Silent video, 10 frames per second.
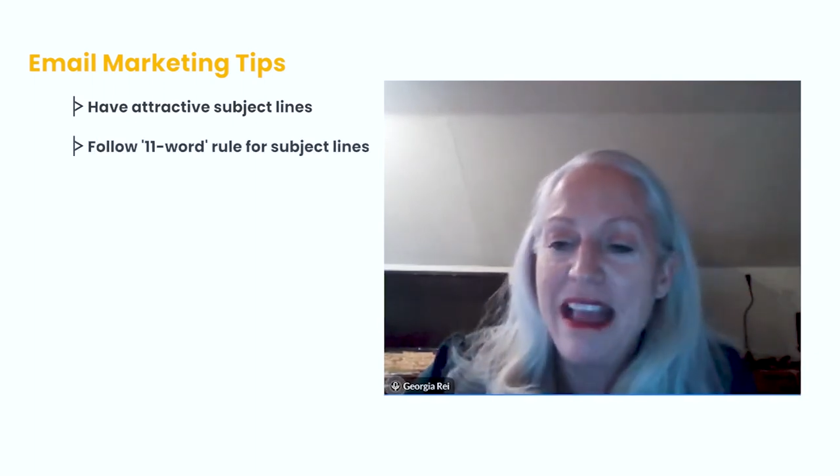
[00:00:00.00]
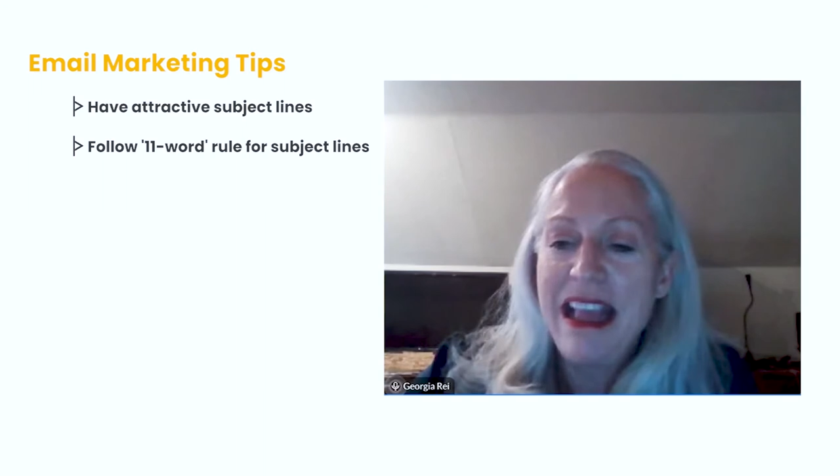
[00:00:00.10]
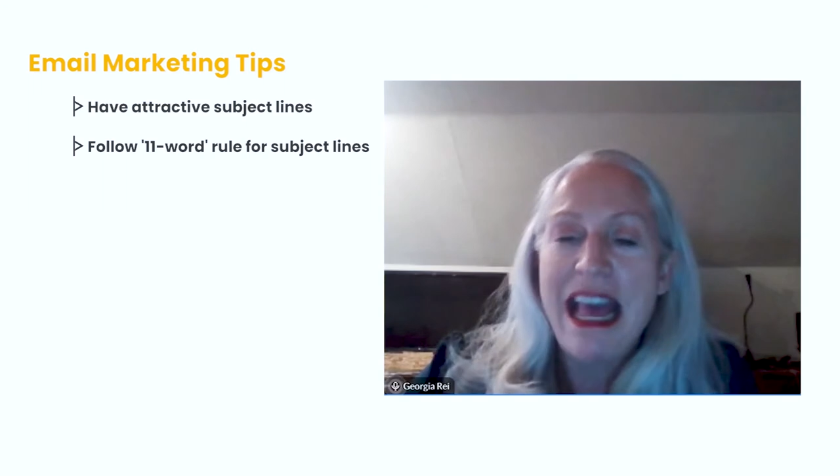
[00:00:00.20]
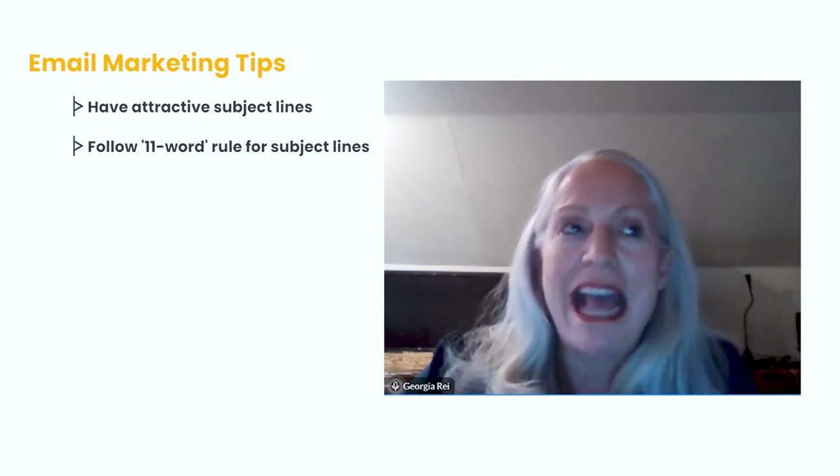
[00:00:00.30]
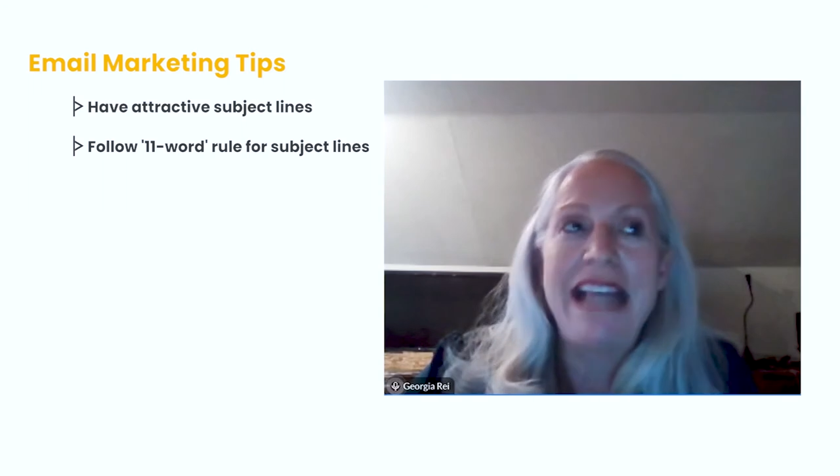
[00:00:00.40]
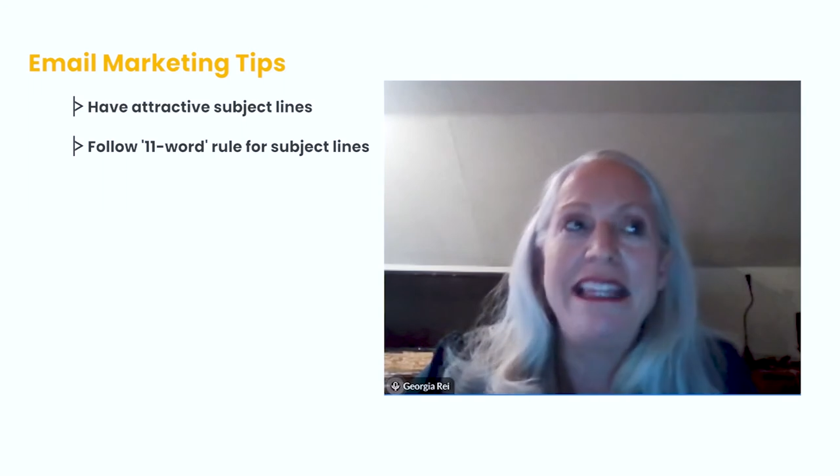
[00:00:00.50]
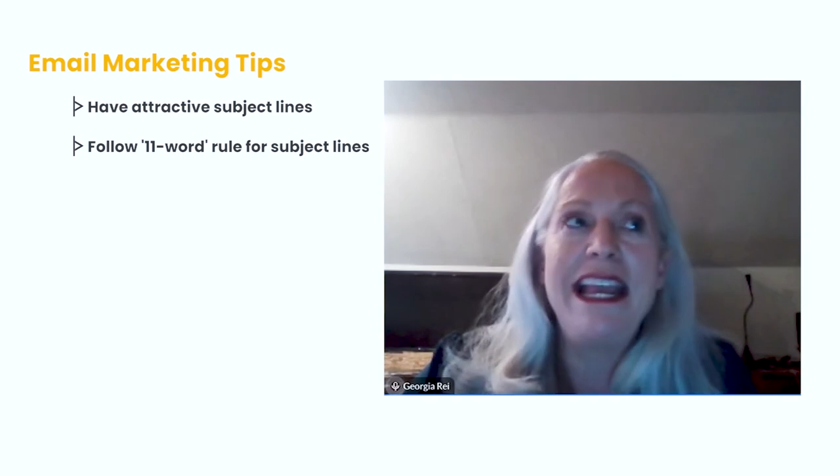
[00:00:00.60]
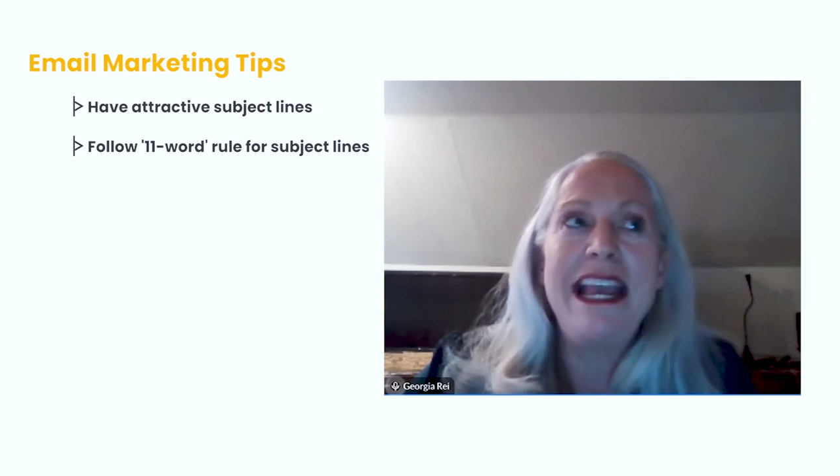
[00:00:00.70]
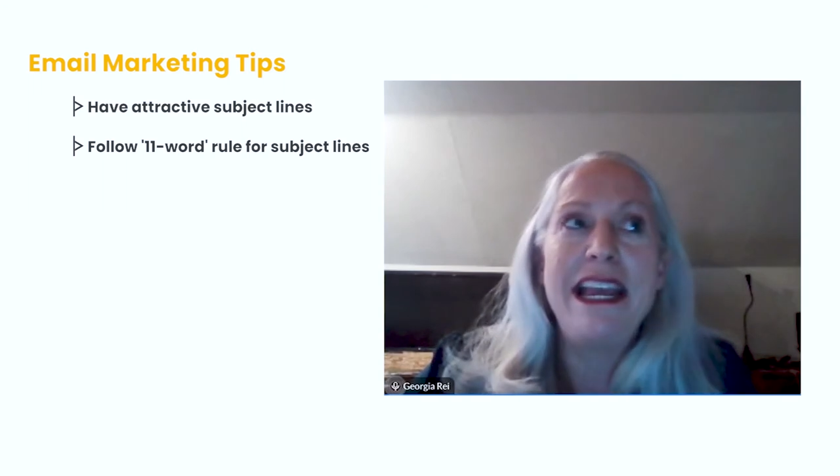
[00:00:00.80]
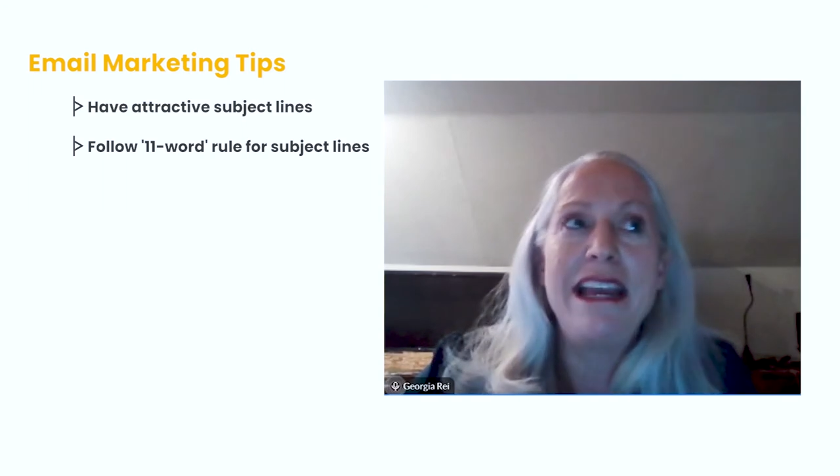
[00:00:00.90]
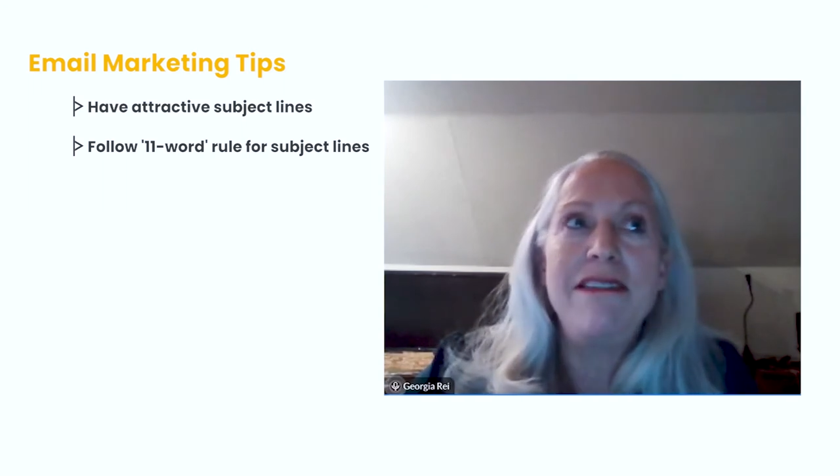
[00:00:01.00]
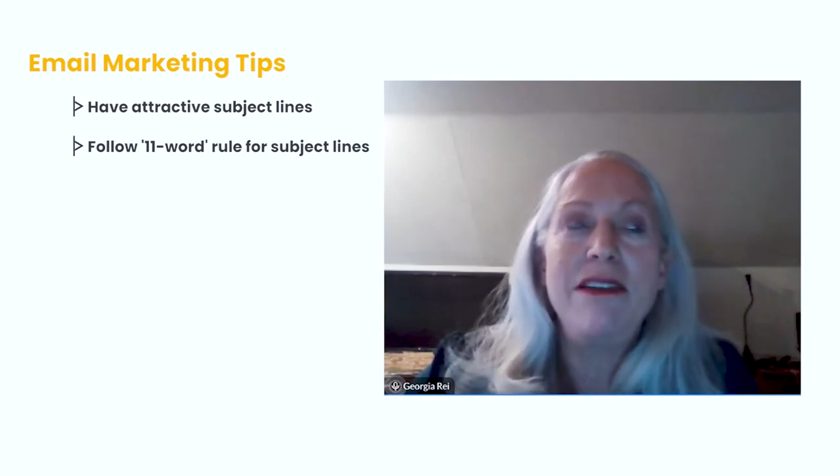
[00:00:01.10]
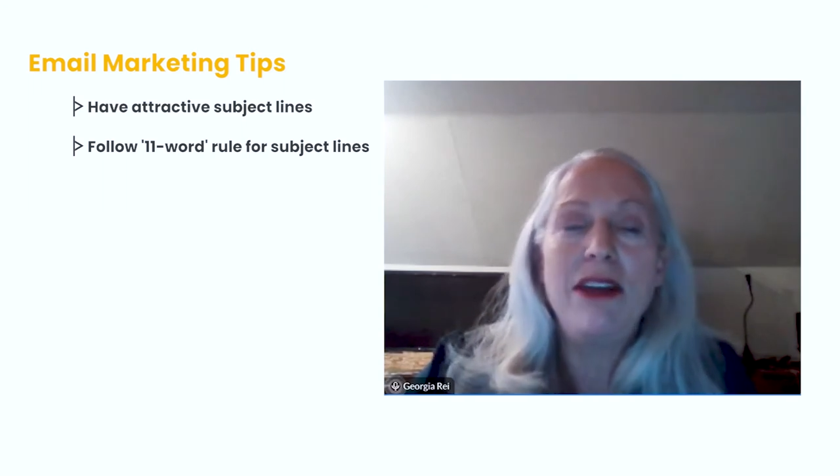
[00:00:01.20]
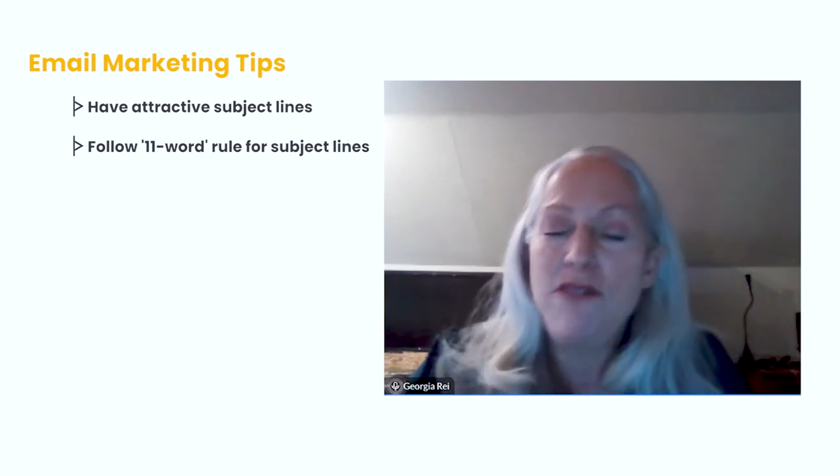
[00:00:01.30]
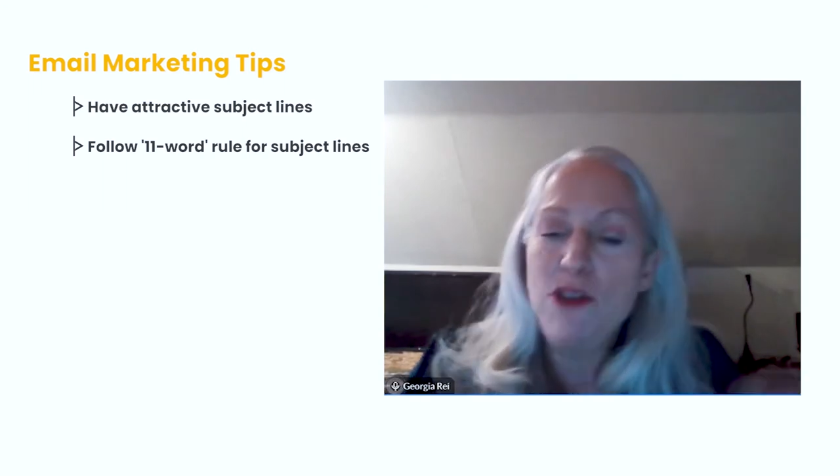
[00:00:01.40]
And then
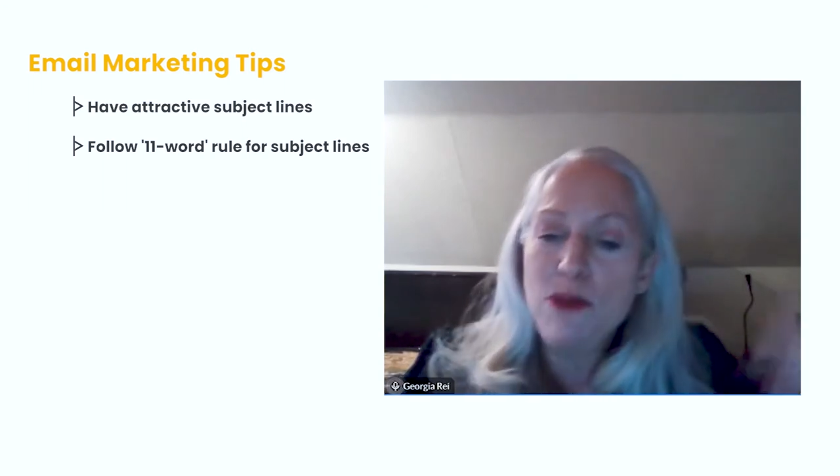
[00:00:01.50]
if you